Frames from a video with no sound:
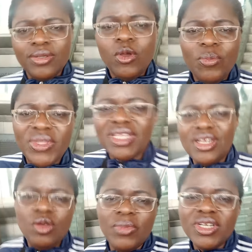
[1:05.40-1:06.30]
hoping
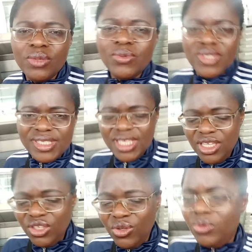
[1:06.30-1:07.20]
that nobody will
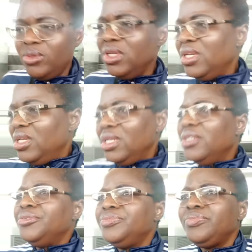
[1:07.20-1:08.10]
see you.
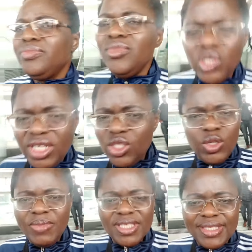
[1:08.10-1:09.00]
You need
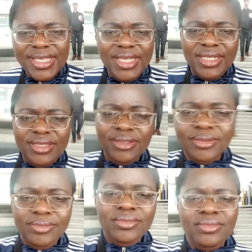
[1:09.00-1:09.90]
to be seen.
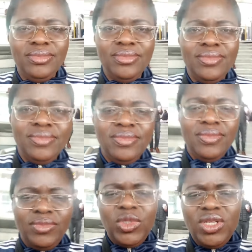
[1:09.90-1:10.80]

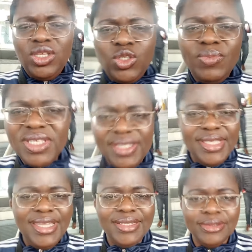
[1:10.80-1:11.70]
You need to be
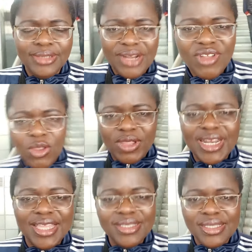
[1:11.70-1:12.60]
seen and
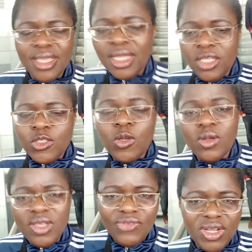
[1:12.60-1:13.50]
recognized.
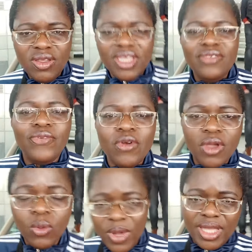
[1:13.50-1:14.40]
So if you're looking
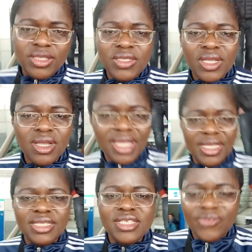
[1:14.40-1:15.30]
for a way to
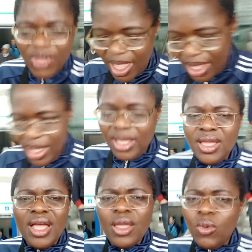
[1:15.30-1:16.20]
conquer this fear,
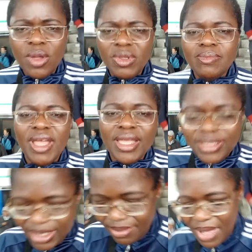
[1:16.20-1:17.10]
I work with my
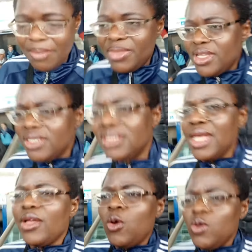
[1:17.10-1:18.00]
team
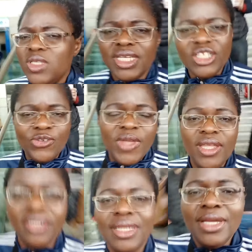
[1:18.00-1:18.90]
members. I coach, I
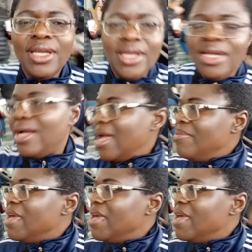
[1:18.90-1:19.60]
train, I